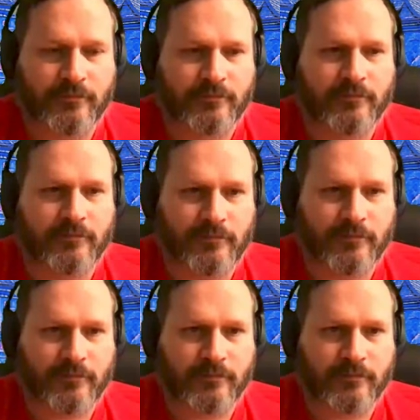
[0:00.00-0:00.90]

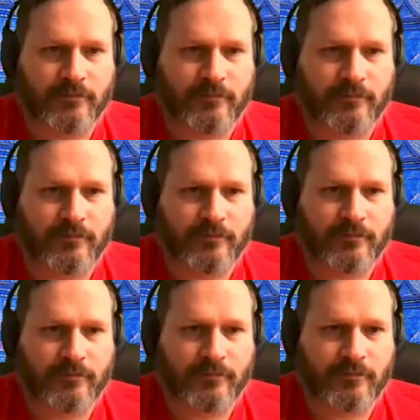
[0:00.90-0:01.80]

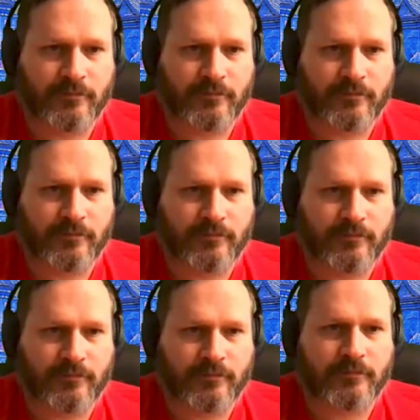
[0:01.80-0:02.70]

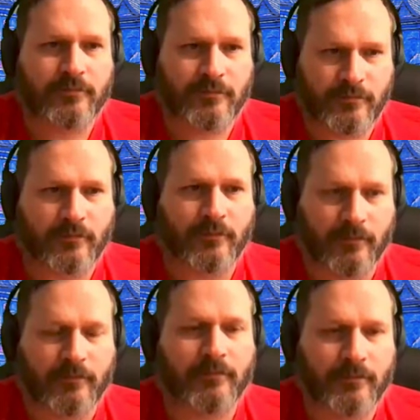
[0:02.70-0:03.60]

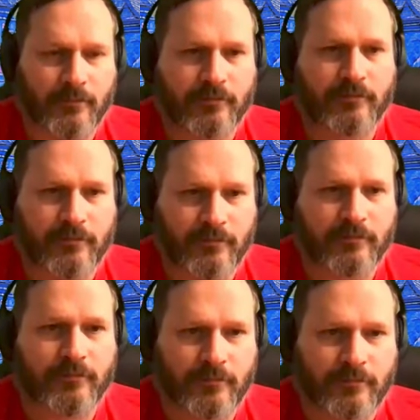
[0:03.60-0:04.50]

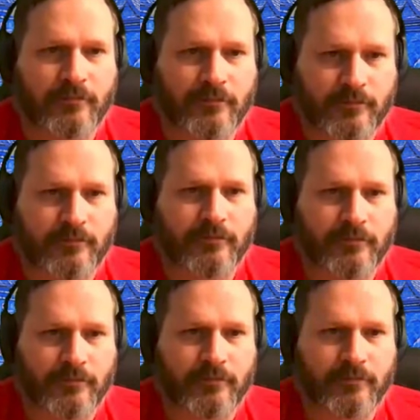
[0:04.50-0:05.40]

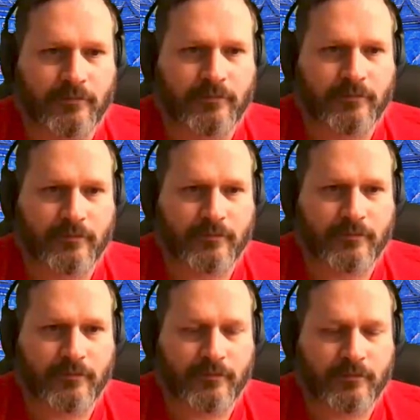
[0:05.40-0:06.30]

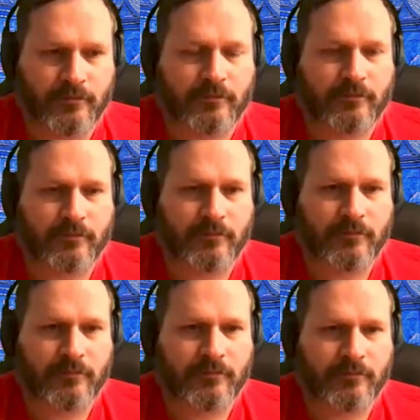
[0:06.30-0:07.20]

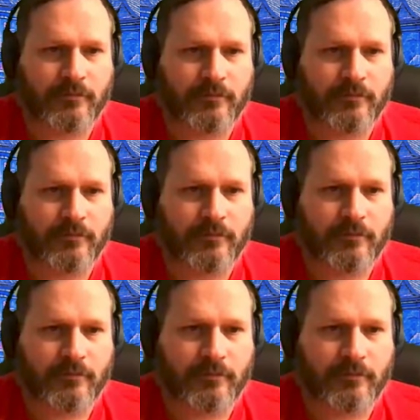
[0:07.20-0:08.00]
(silent)